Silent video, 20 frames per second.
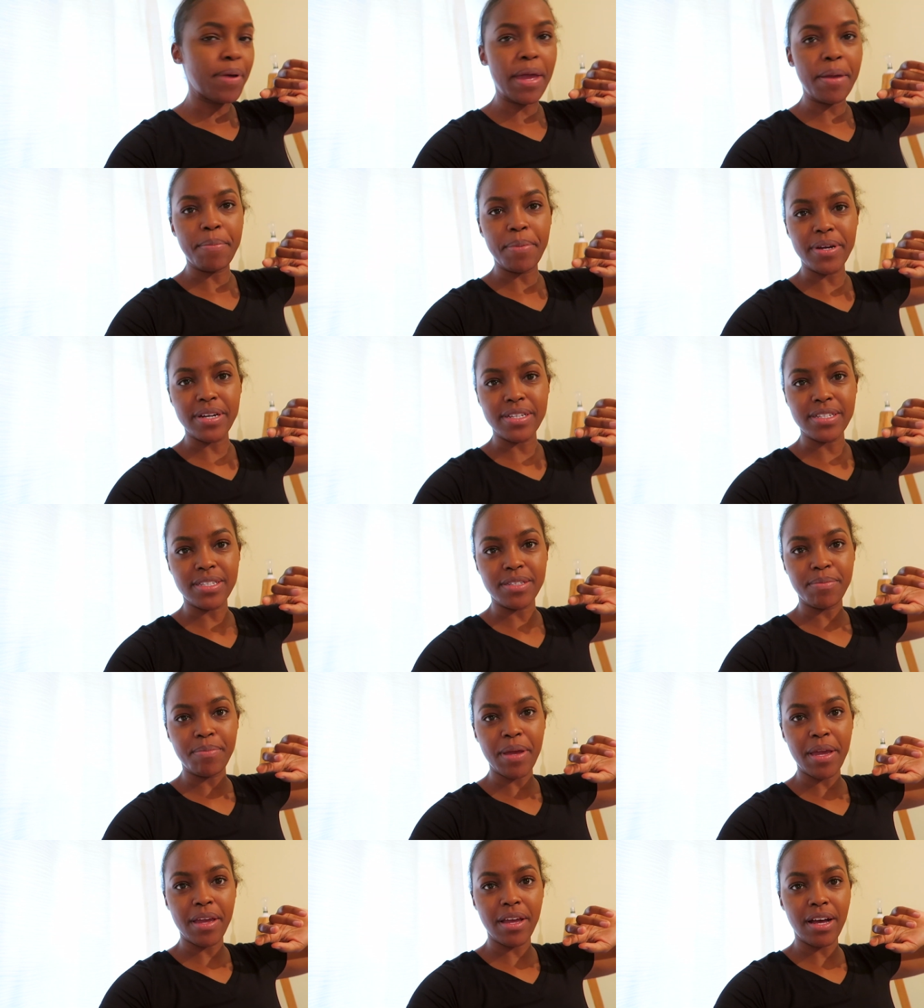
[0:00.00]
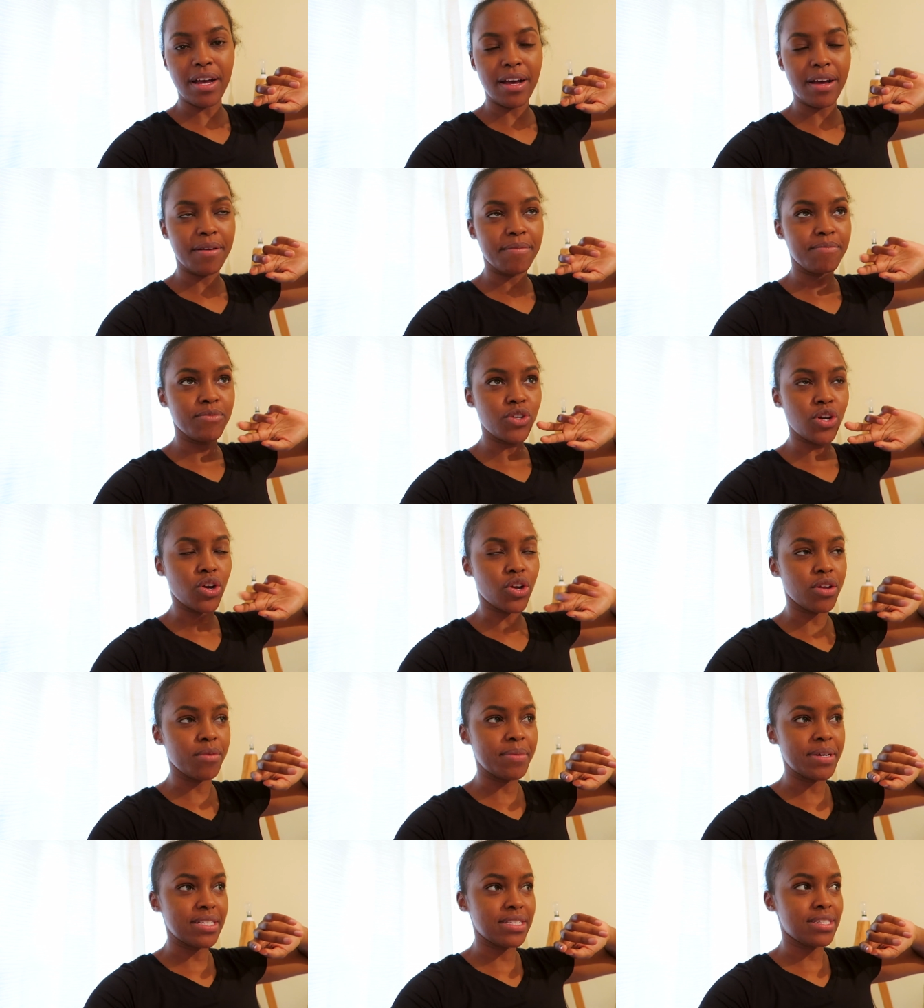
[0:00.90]
papers,
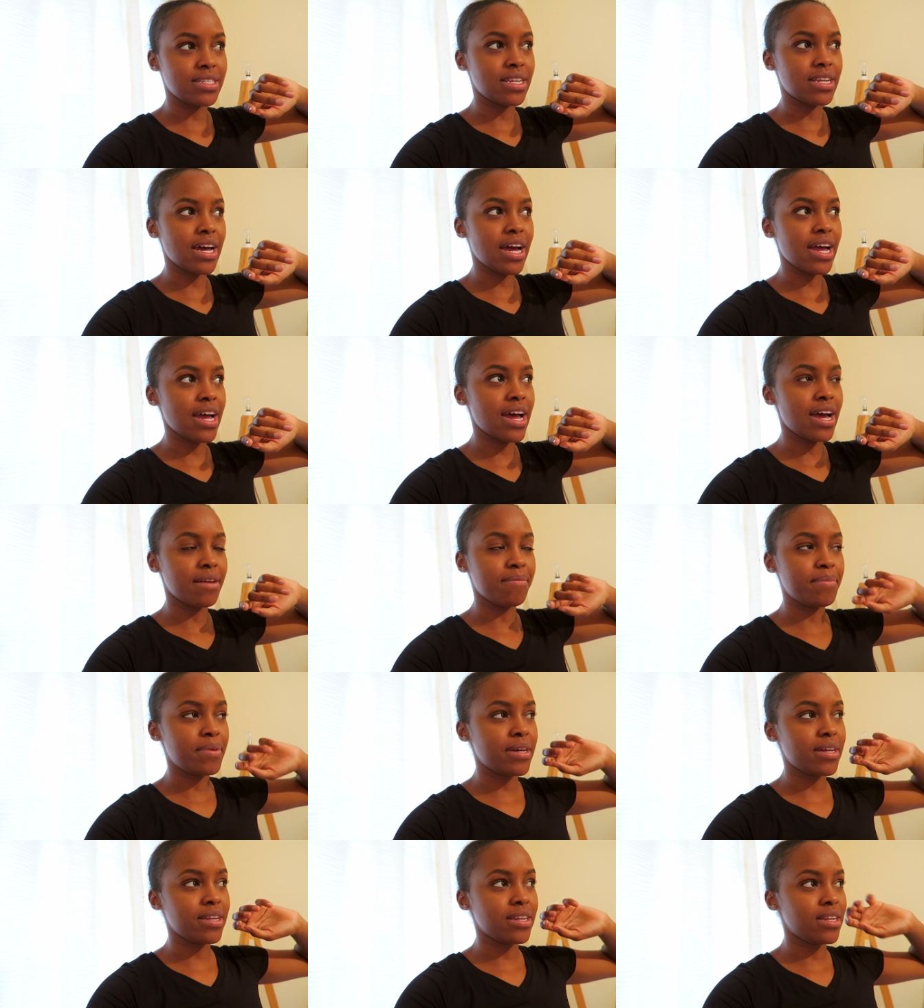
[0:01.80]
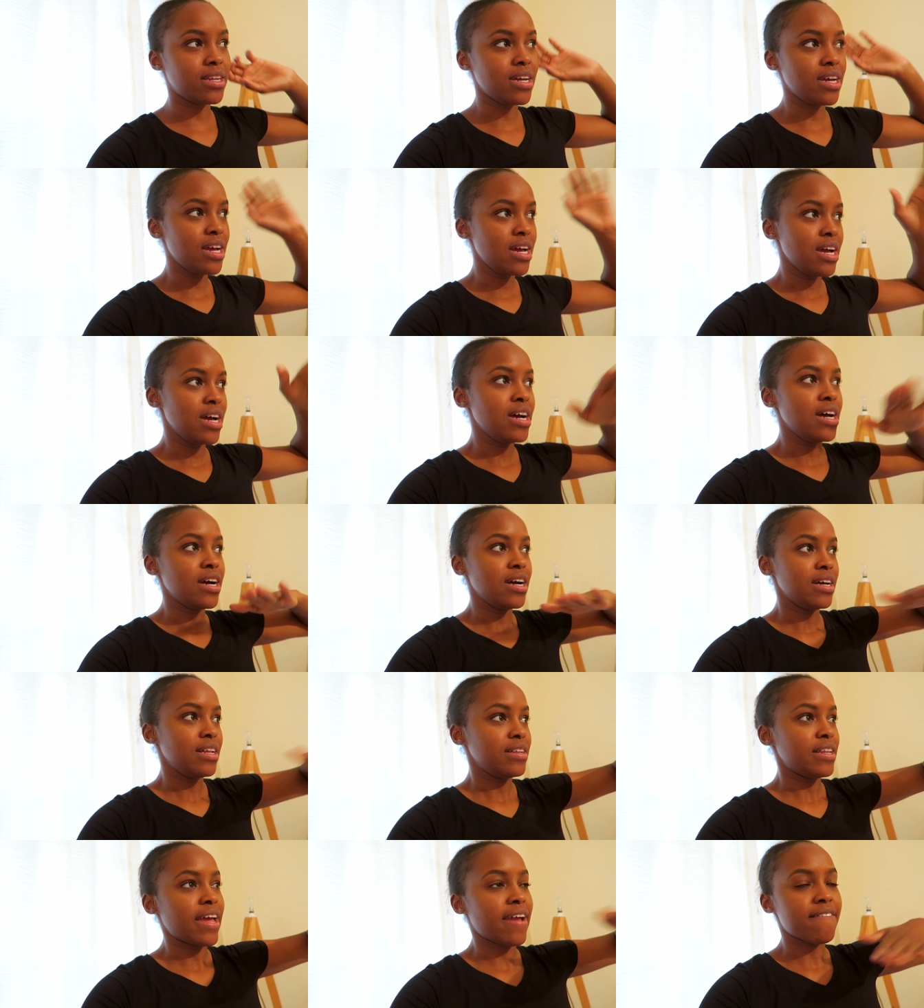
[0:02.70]
documents that I had been
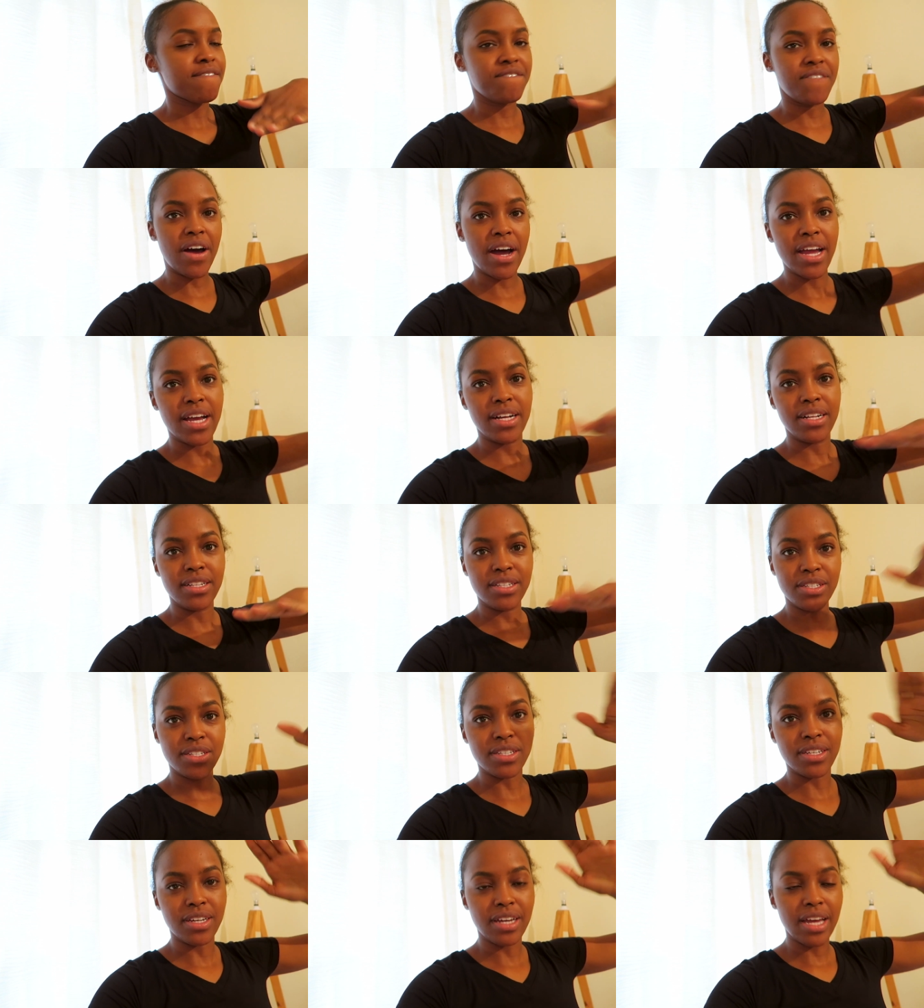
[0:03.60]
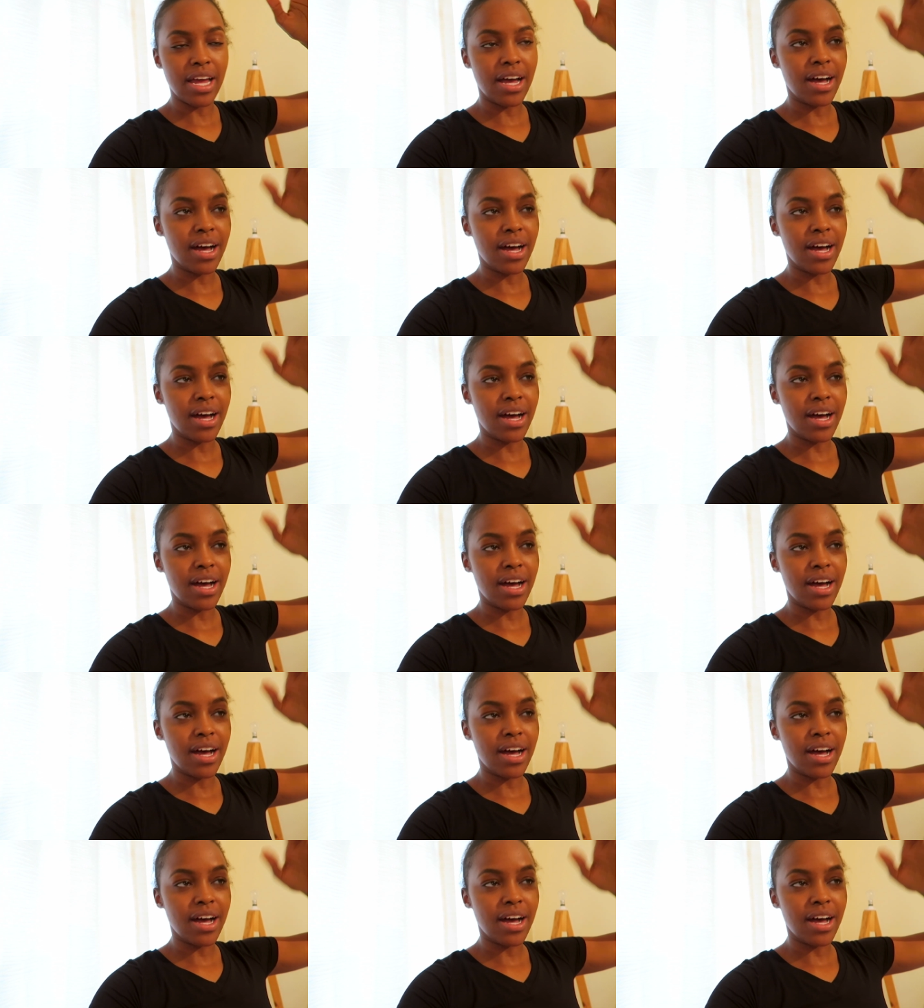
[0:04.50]
like filed.